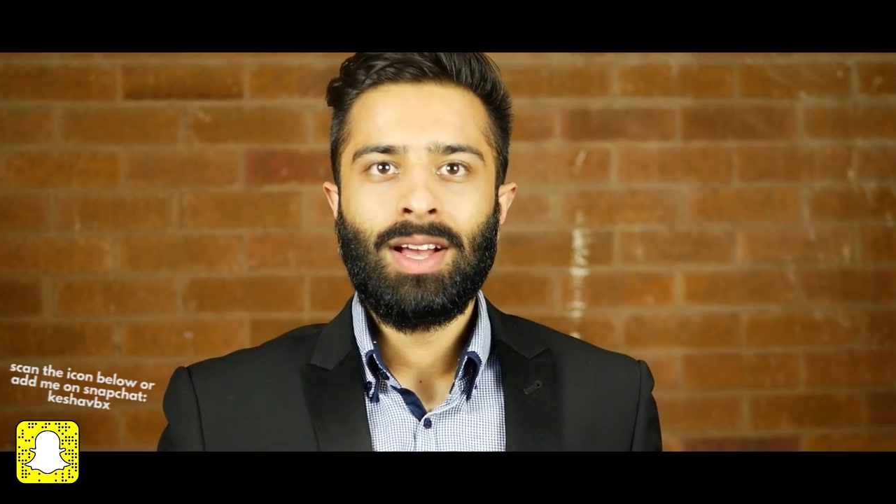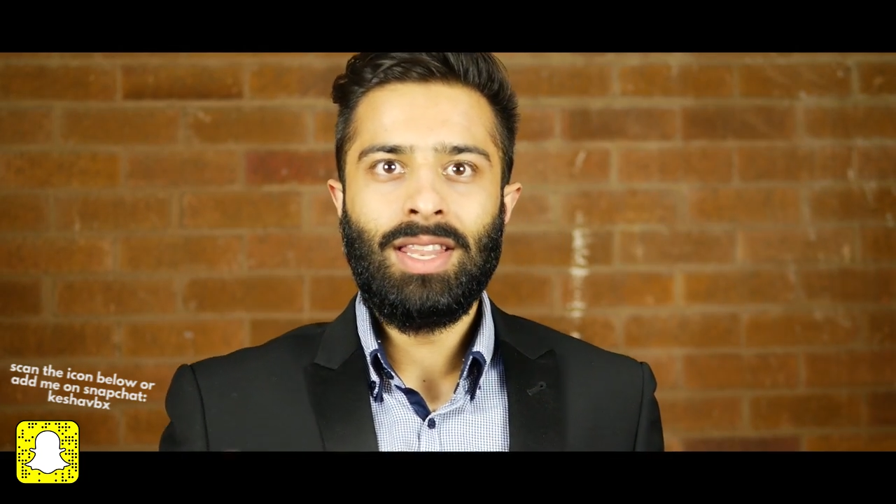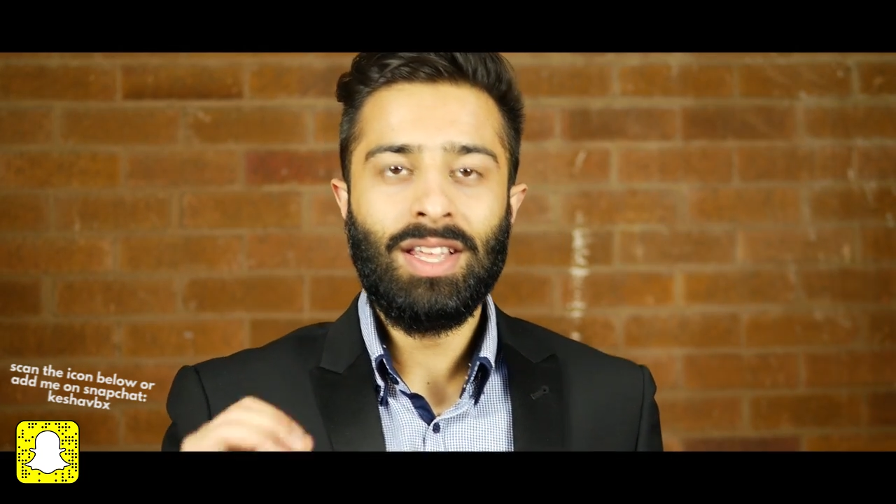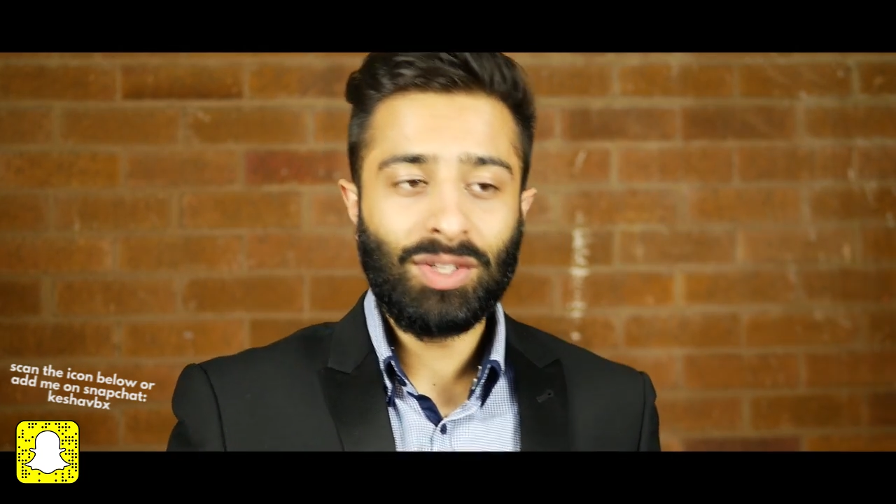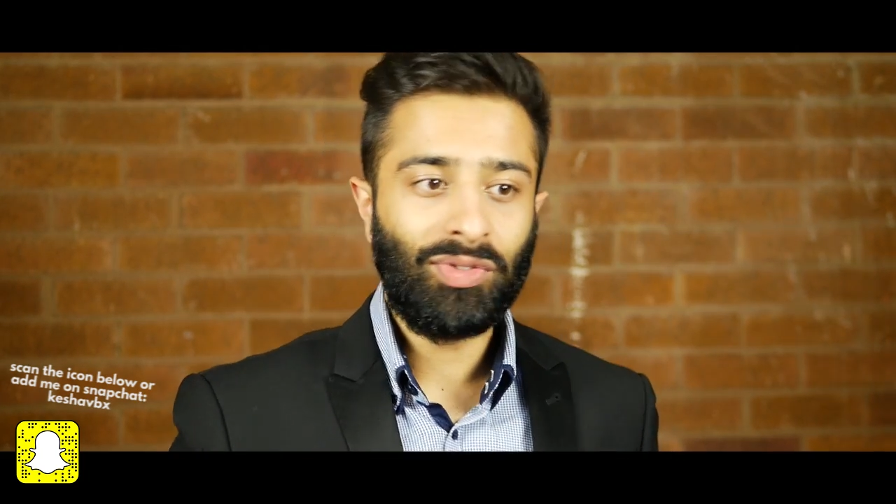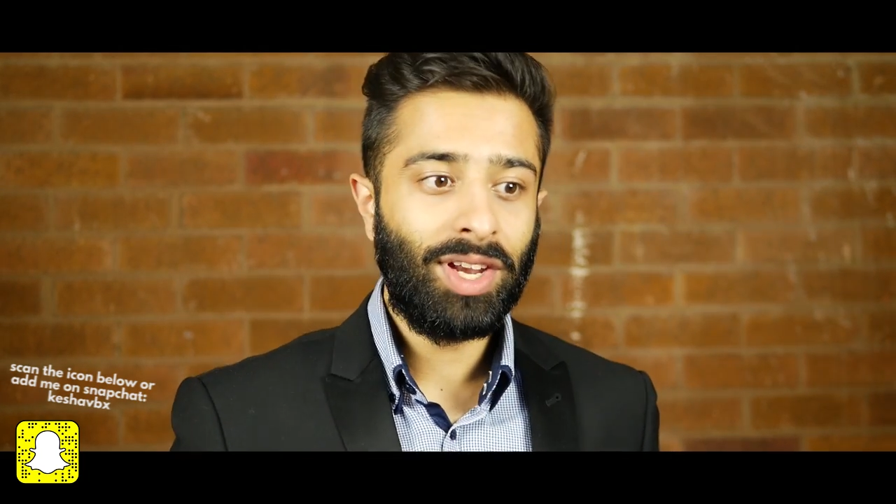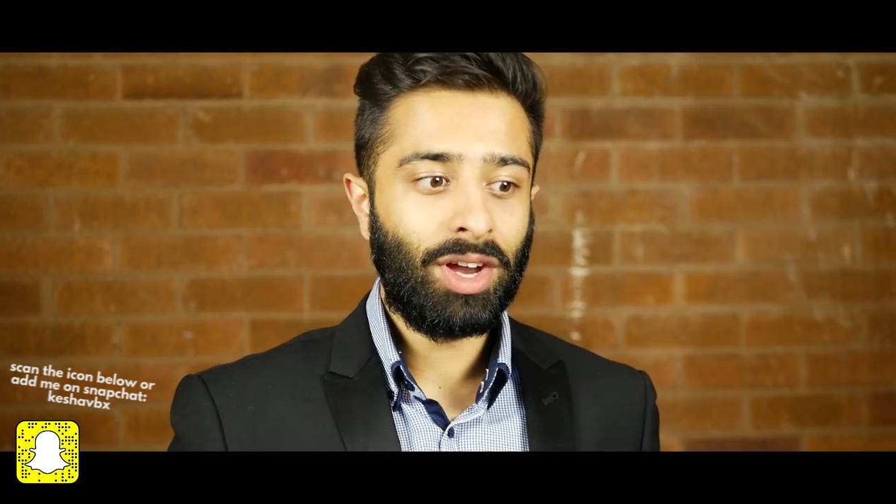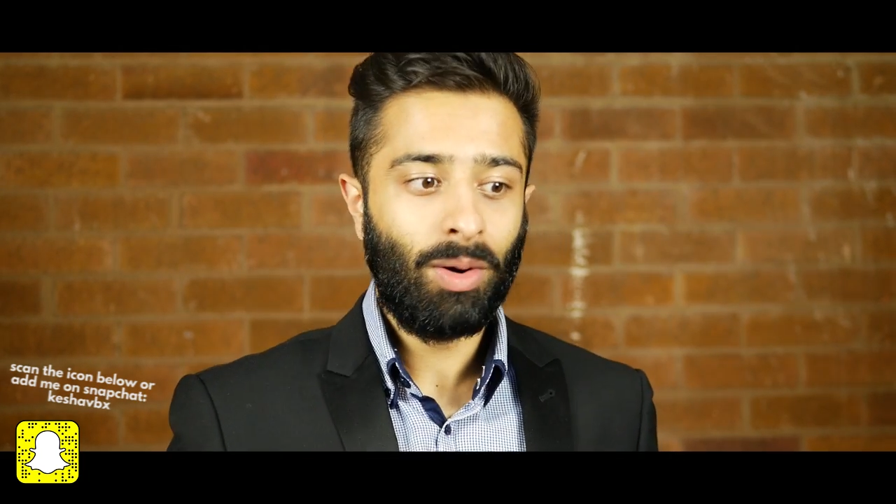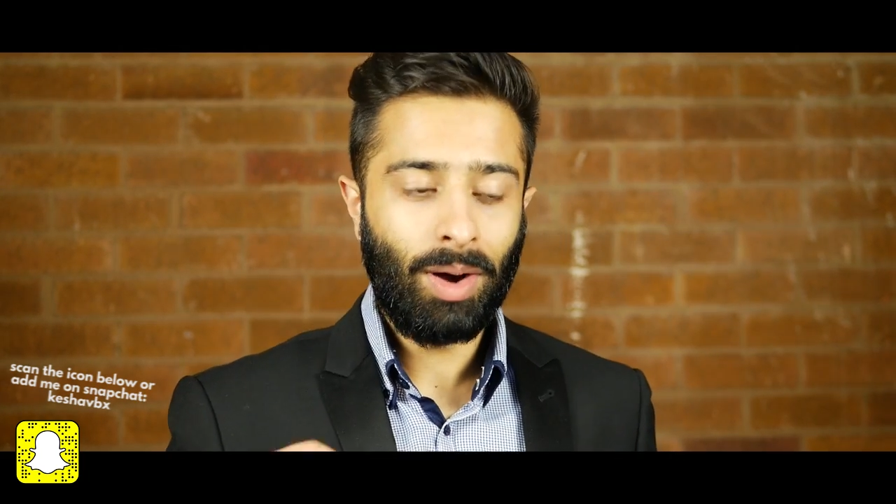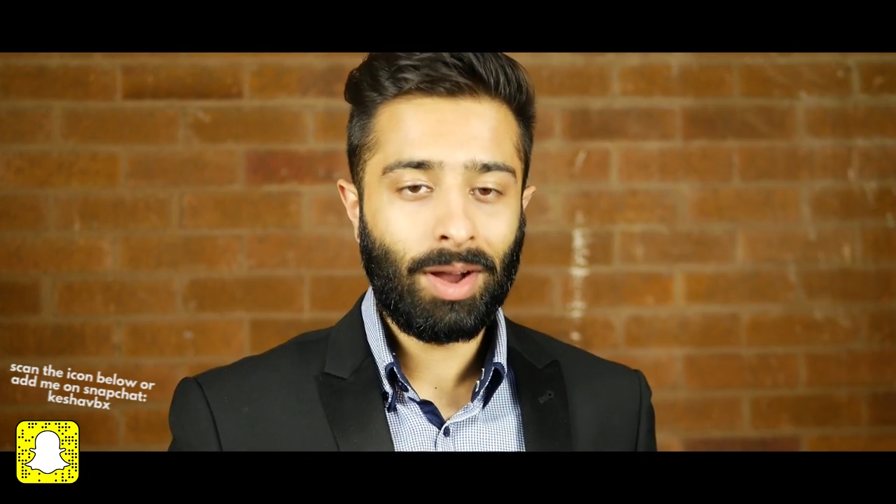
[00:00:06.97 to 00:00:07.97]
In this
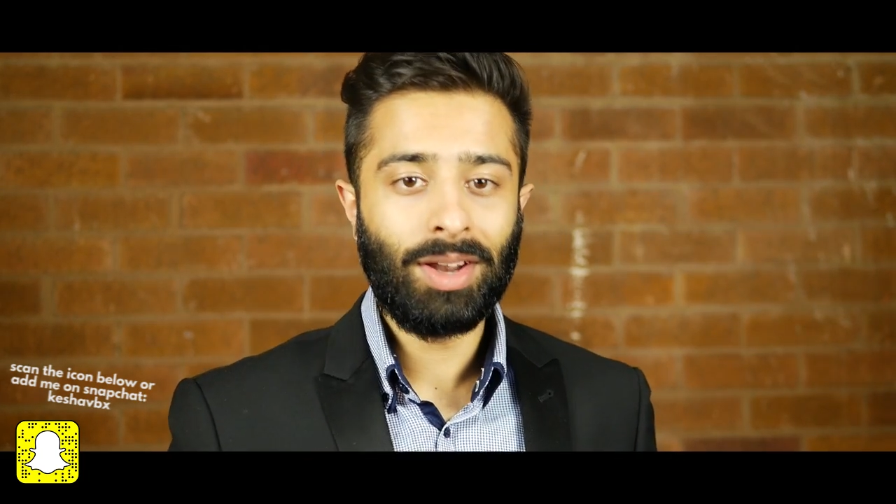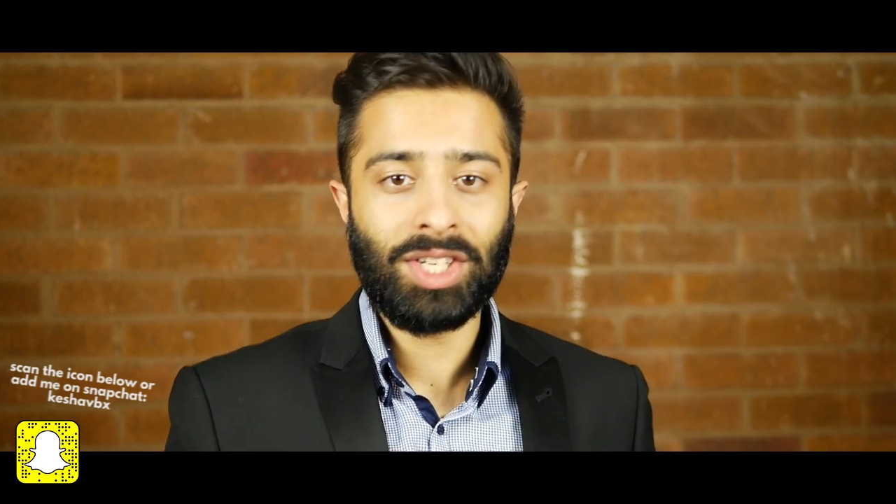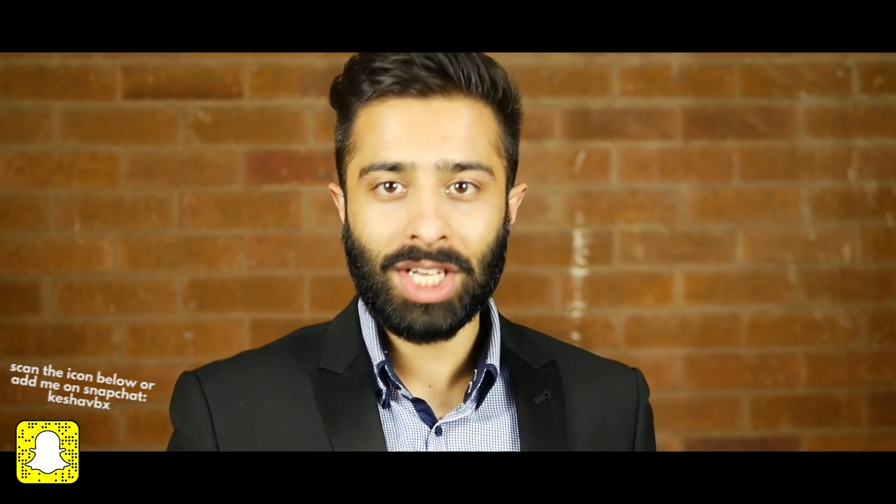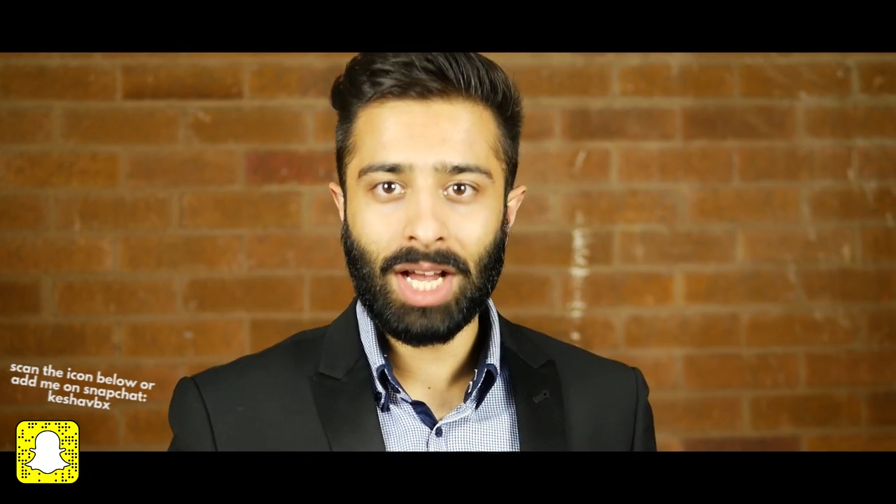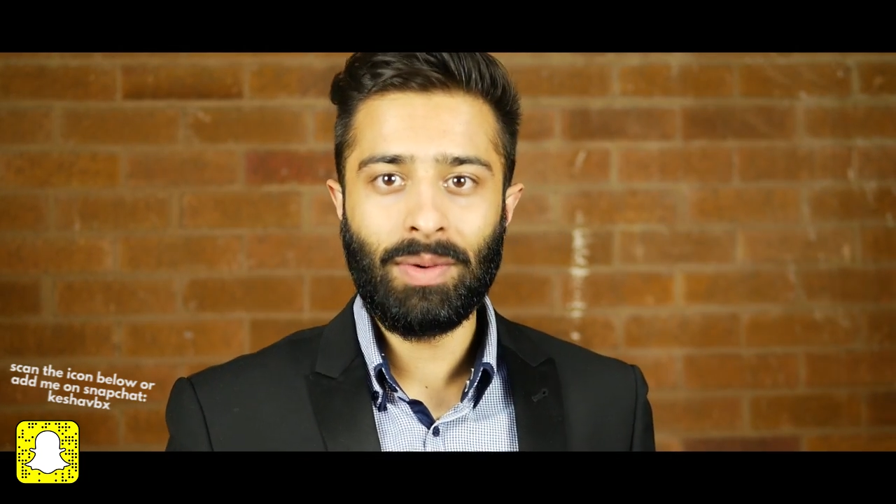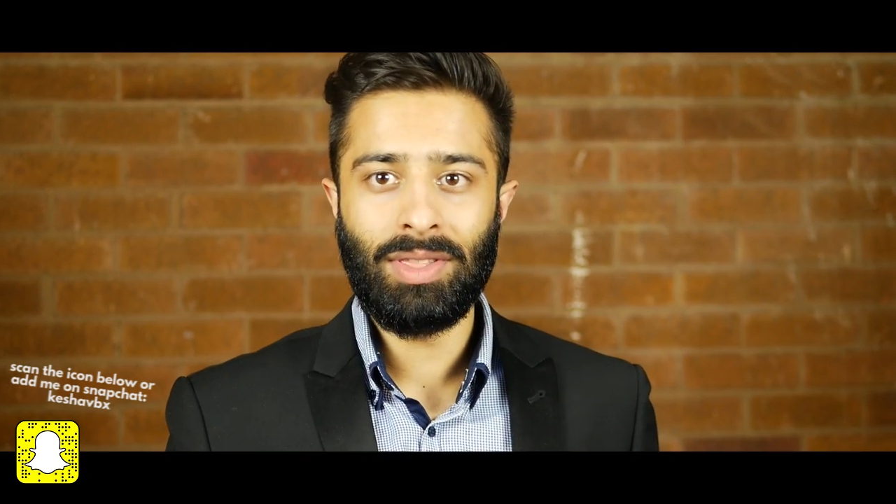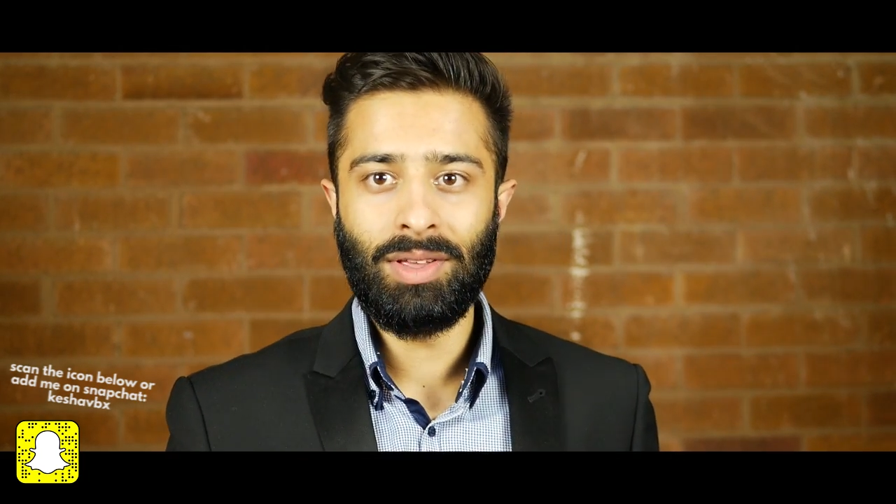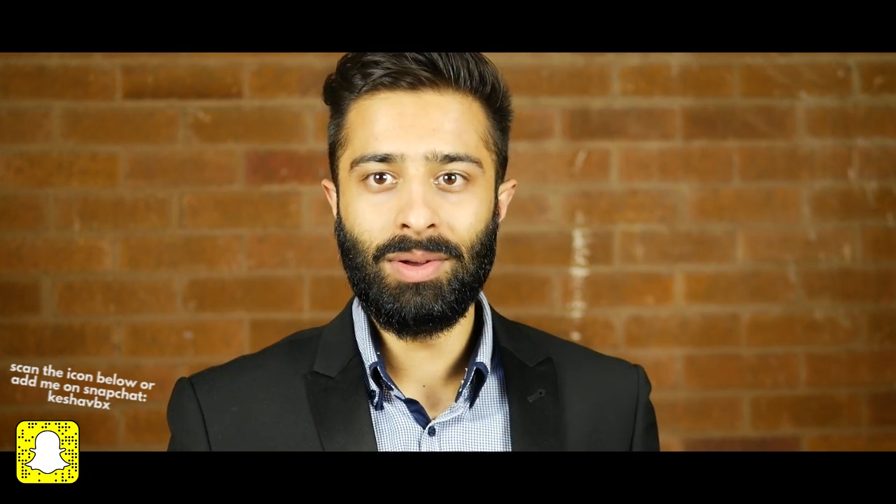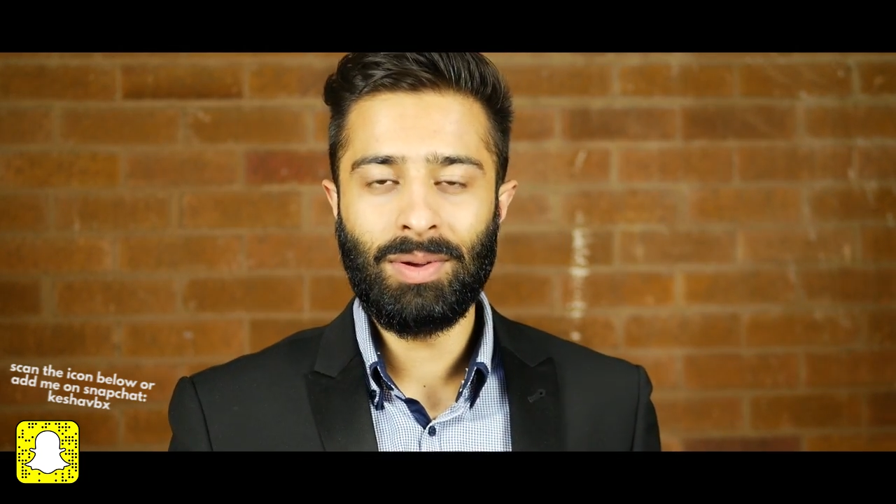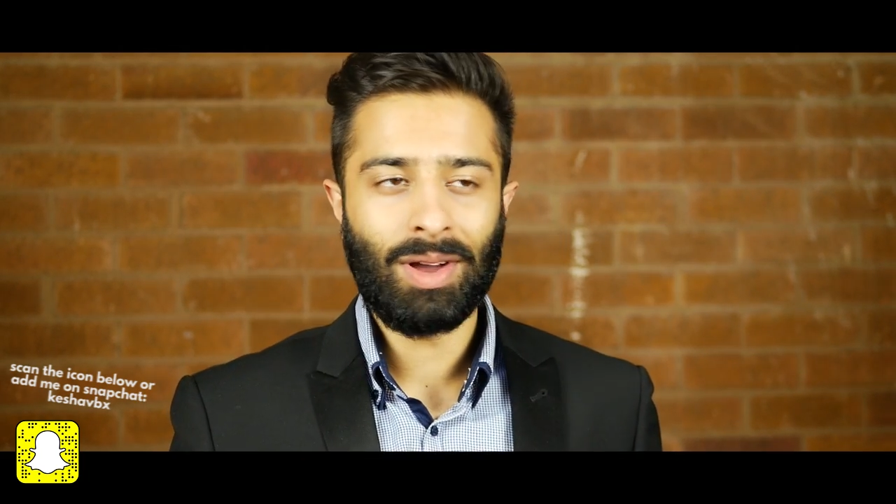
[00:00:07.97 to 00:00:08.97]
video, I'm going to share with
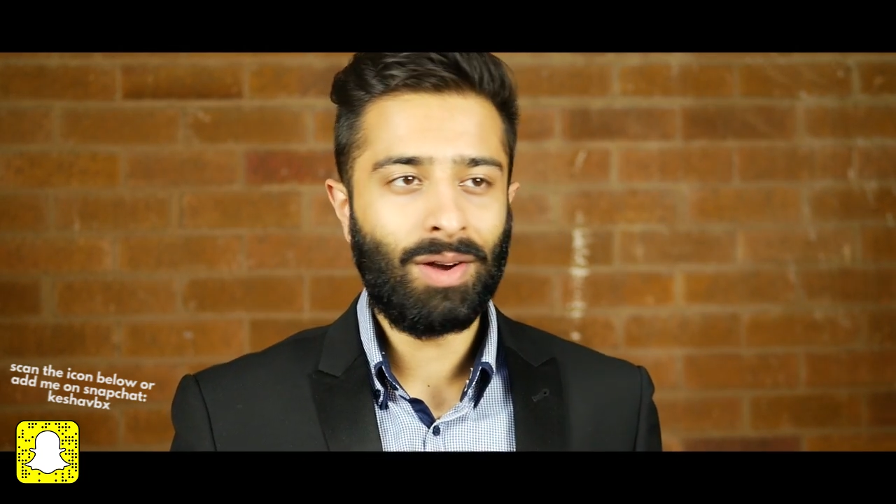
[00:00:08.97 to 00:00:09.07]
you